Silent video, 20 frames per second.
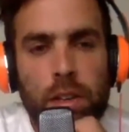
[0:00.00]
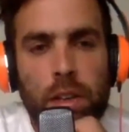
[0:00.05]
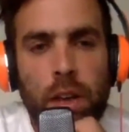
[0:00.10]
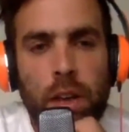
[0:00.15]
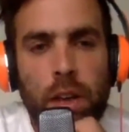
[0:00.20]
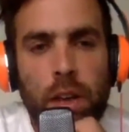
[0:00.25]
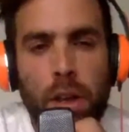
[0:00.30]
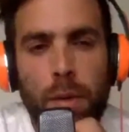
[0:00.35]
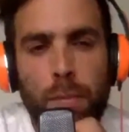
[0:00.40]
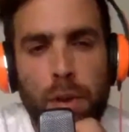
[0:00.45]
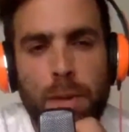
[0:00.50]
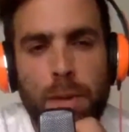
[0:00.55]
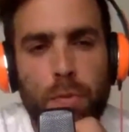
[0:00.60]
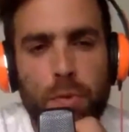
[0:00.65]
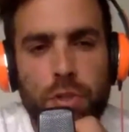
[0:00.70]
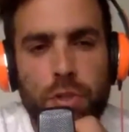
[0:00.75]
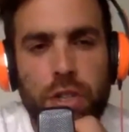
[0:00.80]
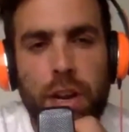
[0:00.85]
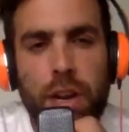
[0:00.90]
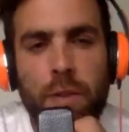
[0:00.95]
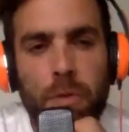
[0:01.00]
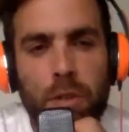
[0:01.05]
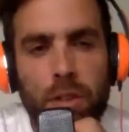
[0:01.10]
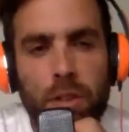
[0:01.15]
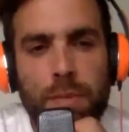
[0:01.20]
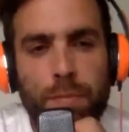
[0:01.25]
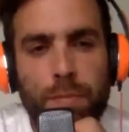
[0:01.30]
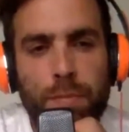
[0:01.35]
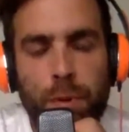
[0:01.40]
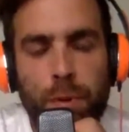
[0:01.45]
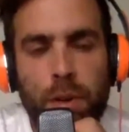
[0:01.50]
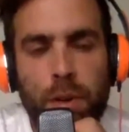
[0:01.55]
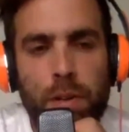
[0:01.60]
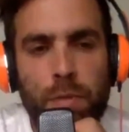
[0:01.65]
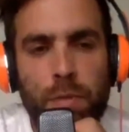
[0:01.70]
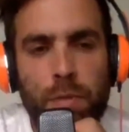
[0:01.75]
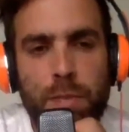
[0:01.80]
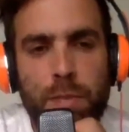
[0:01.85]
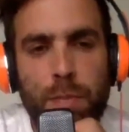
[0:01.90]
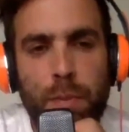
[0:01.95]
Are people generally pretty
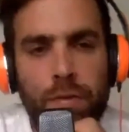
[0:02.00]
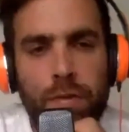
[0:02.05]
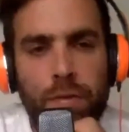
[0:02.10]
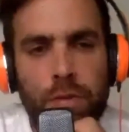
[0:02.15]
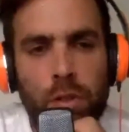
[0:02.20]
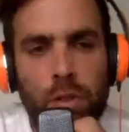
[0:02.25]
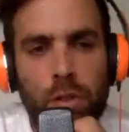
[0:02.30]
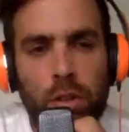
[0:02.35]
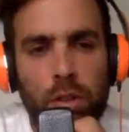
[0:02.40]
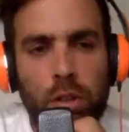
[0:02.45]
respectful